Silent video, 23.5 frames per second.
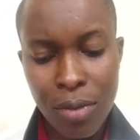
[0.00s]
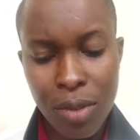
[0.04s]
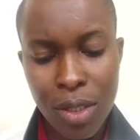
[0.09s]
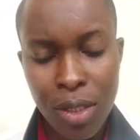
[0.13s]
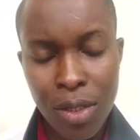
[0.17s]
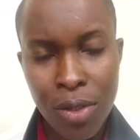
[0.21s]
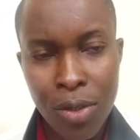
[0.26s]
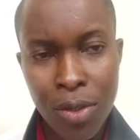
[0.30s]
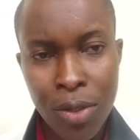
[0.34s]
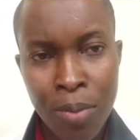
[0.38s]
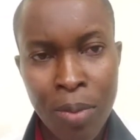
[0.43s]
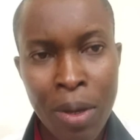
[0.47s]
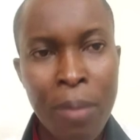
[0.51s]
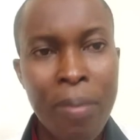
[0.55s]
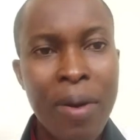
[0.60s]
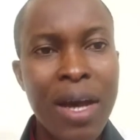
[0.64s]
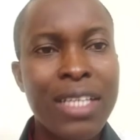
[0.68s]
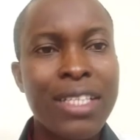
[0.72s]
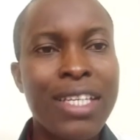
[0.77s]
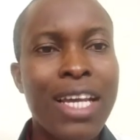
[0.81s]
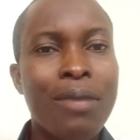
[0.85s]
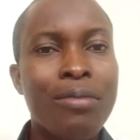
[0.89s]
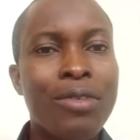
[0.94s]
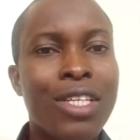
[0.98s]
Remember
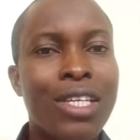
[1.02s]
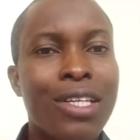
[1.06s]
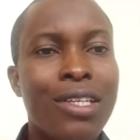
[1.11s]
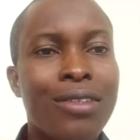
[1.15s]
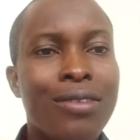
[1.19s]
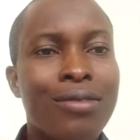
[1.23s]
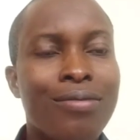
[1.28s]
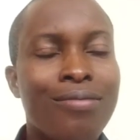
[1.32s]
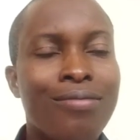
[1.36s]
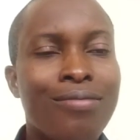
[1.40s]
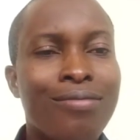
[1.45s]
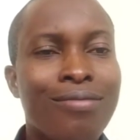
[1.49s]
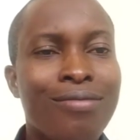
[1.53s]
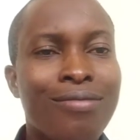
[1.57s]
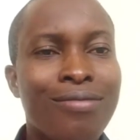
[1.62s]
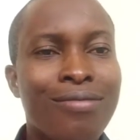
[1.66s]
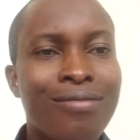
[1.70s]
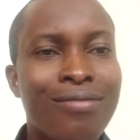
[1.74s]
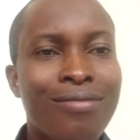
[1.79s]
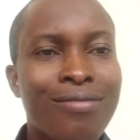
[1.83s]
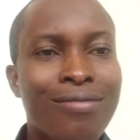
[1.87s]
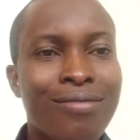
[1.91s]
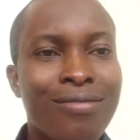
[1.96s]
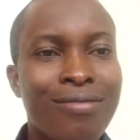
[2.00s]
Samson.
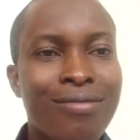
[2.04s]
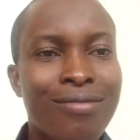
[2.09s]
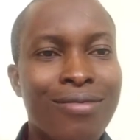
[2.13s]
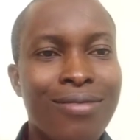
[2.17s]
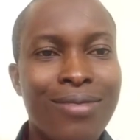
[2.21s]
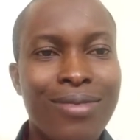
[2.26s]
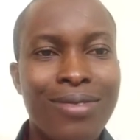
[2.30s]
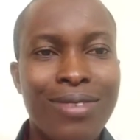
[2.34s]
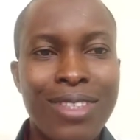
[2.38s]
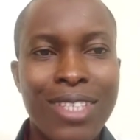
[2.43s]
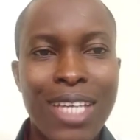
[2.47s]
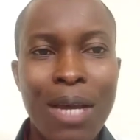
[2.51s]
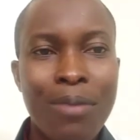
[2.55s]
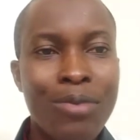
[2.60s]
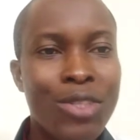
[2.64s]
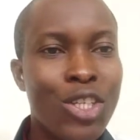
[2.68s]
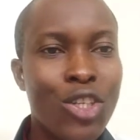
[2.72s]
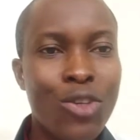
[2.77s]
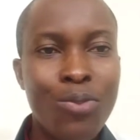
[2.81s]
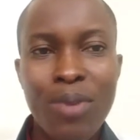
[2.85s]
Samson's